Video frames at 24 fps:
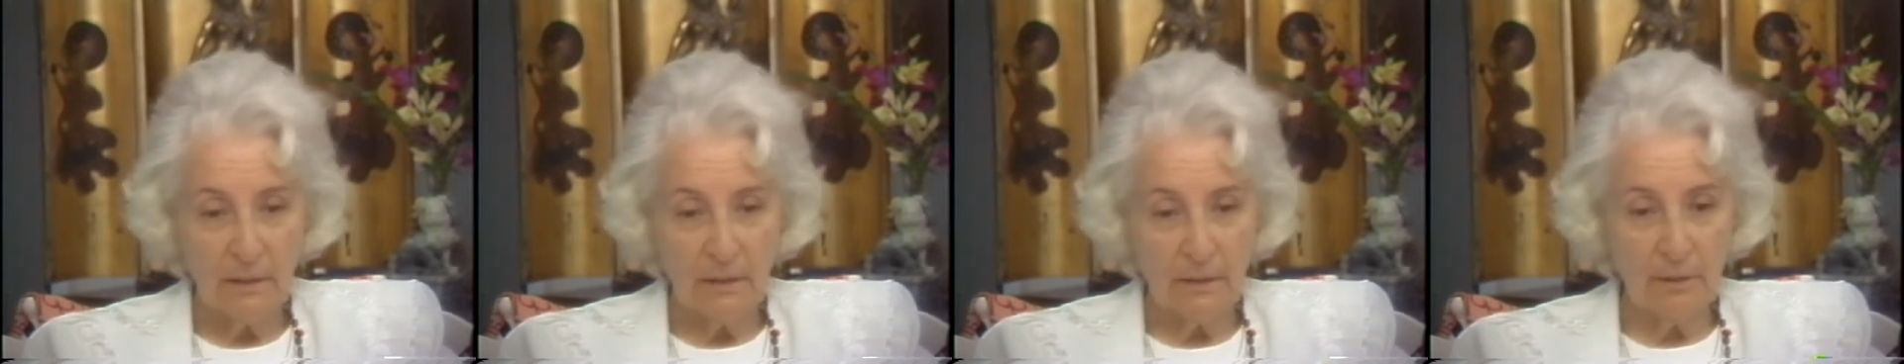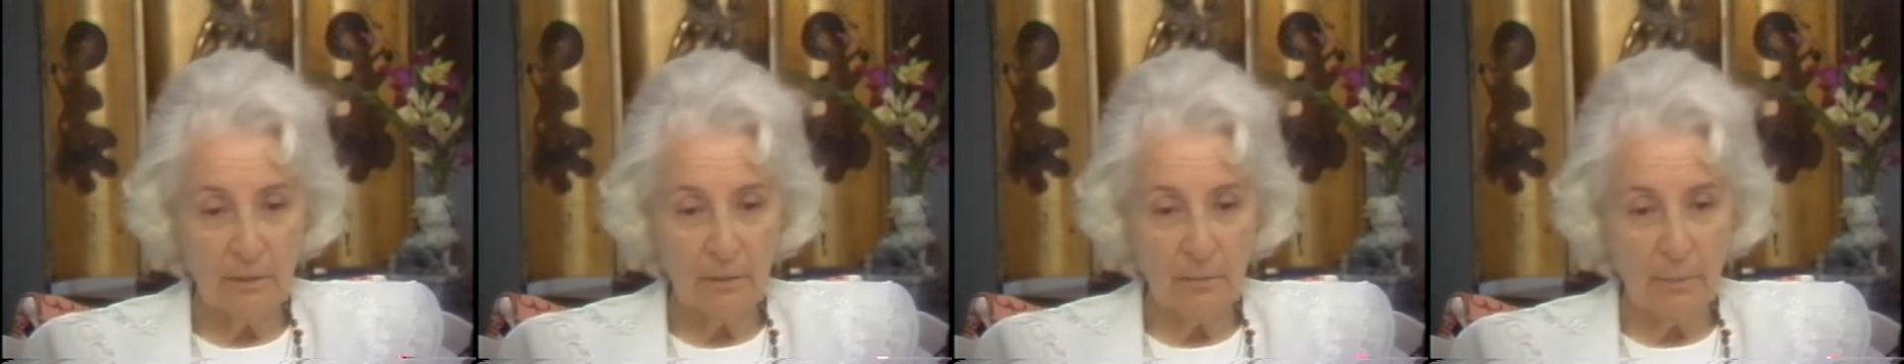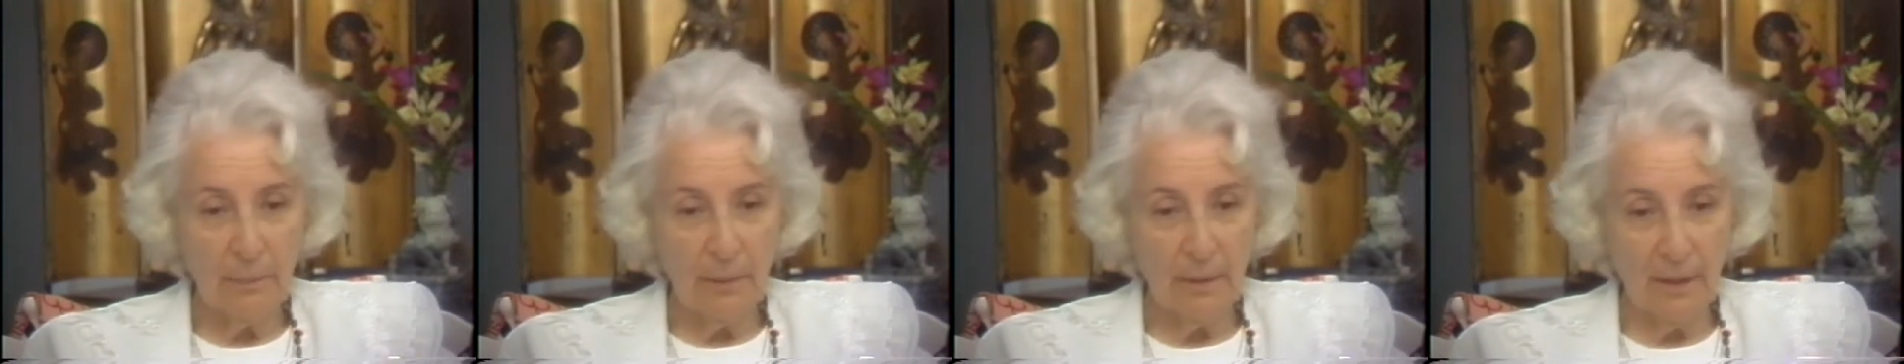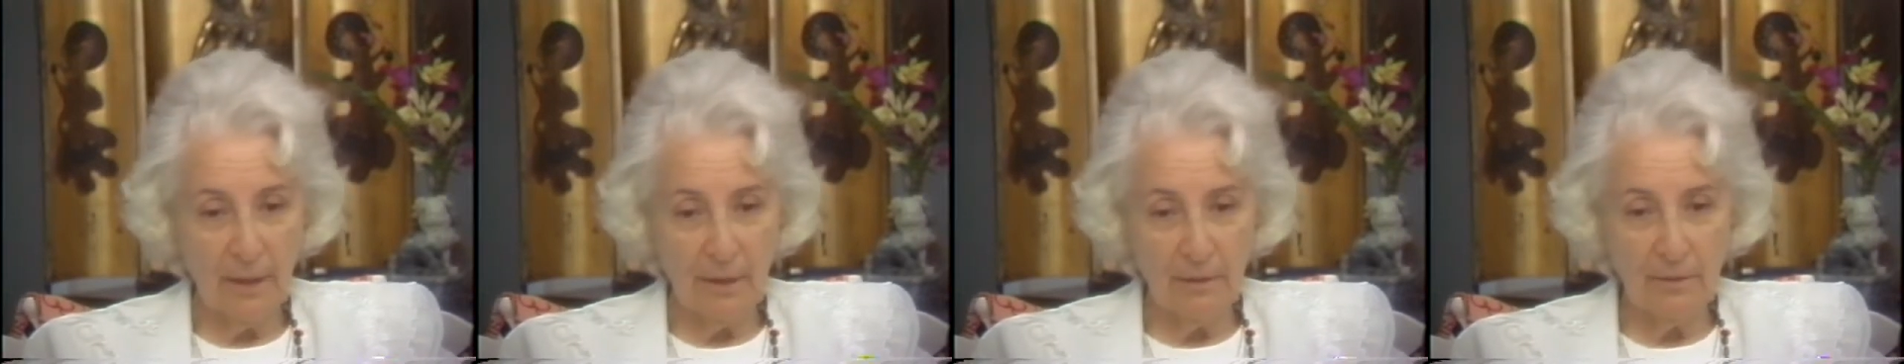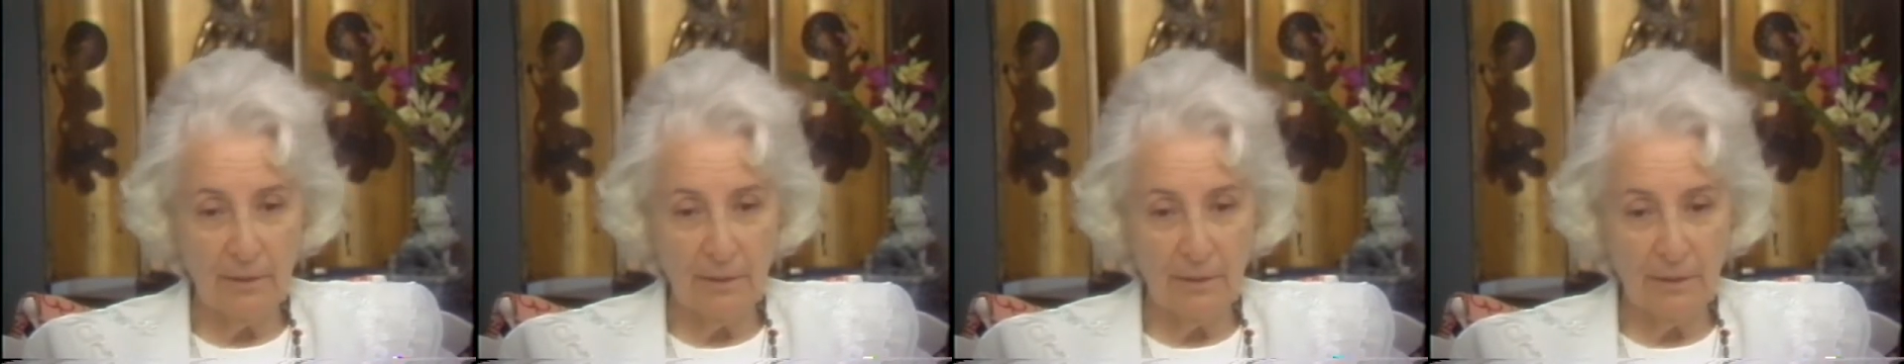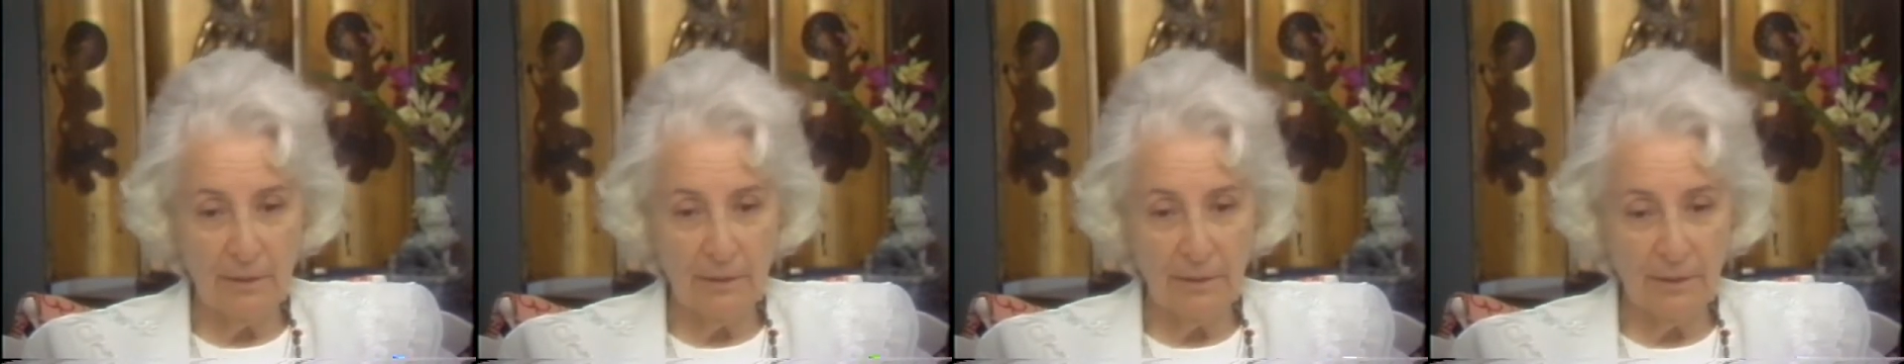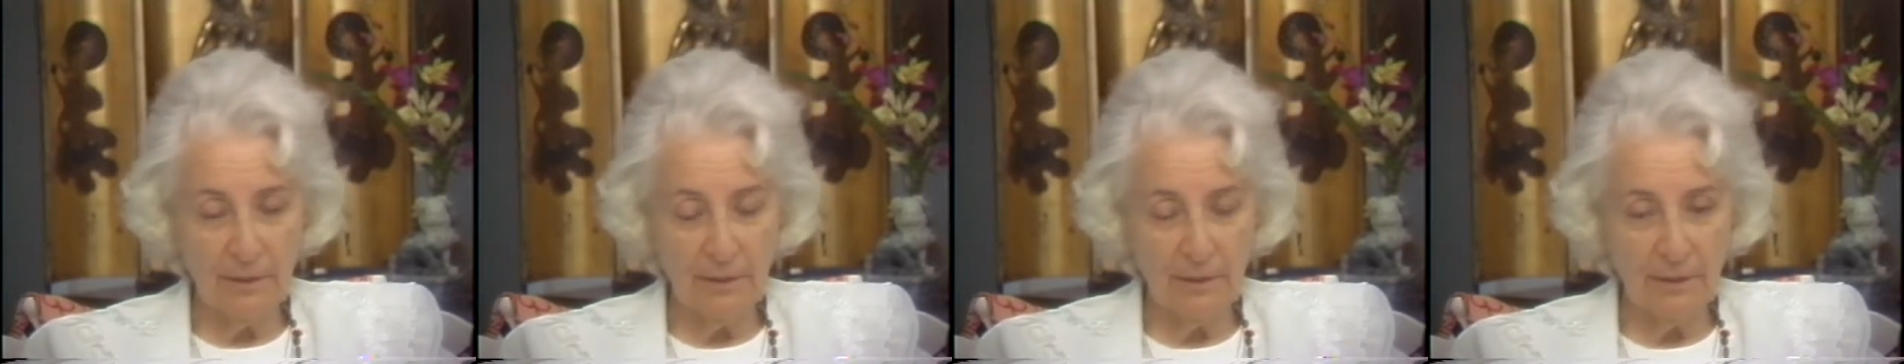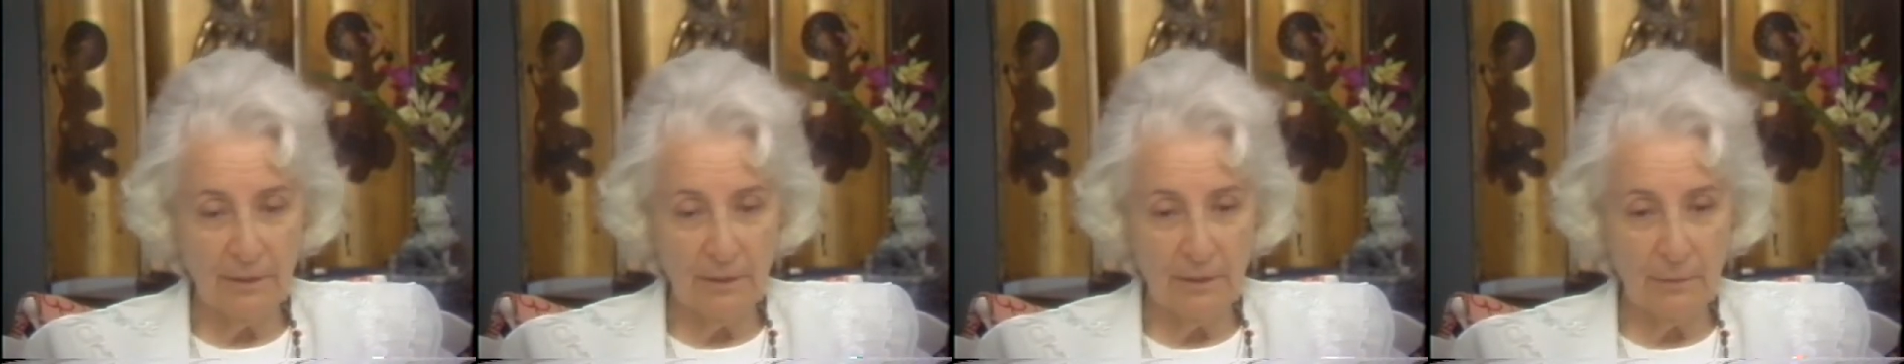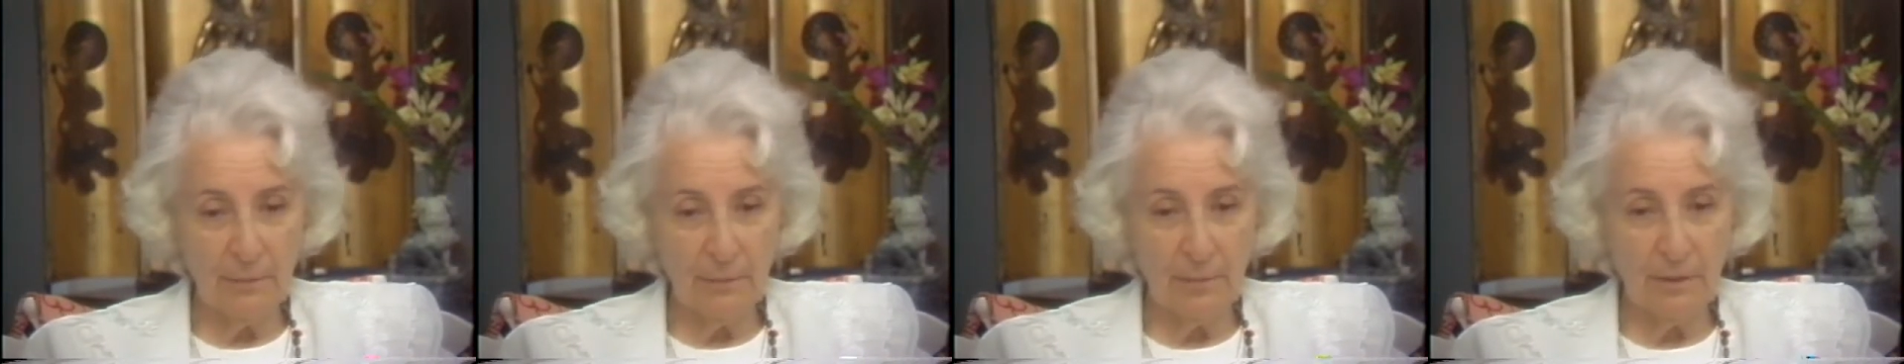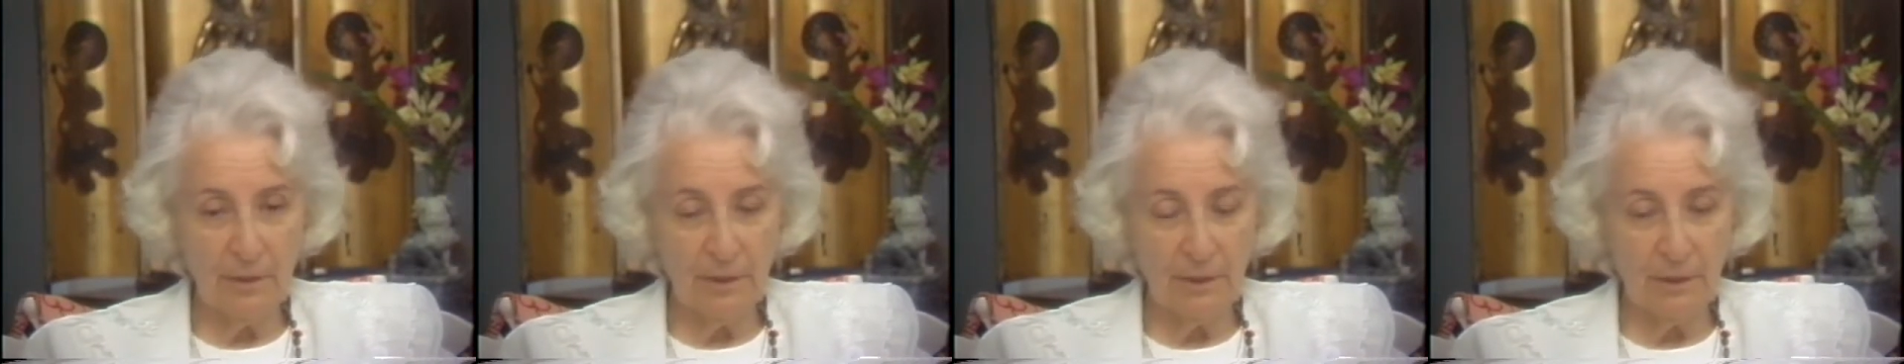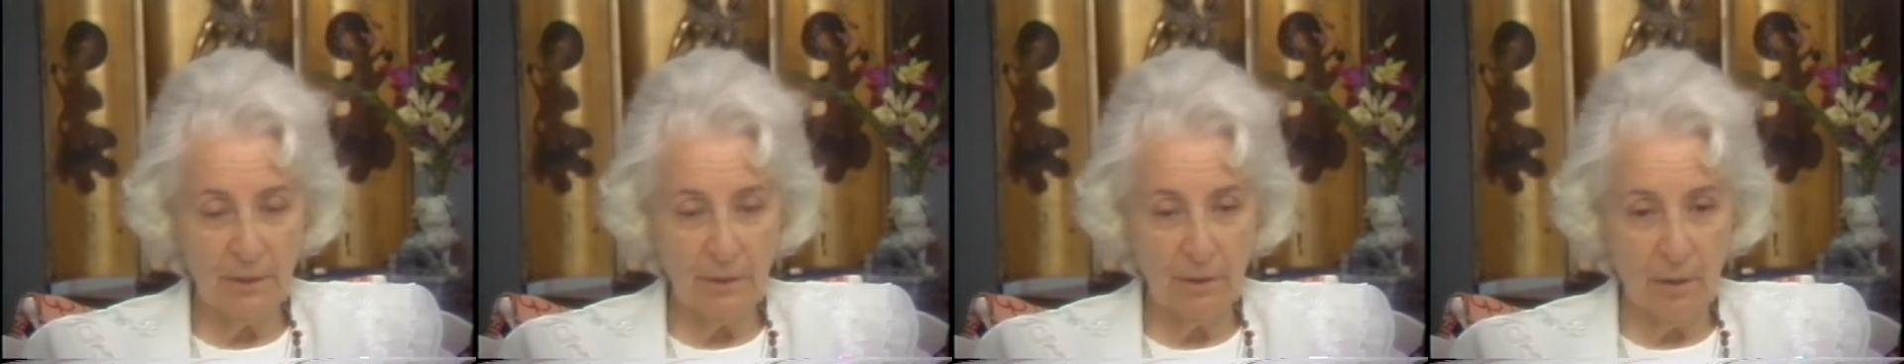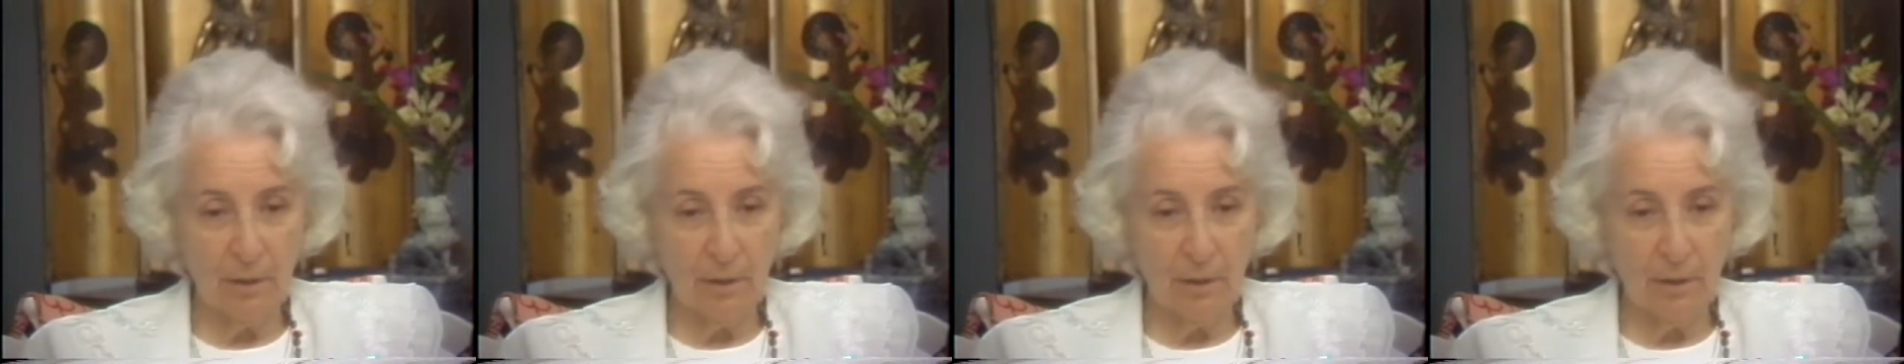The power that we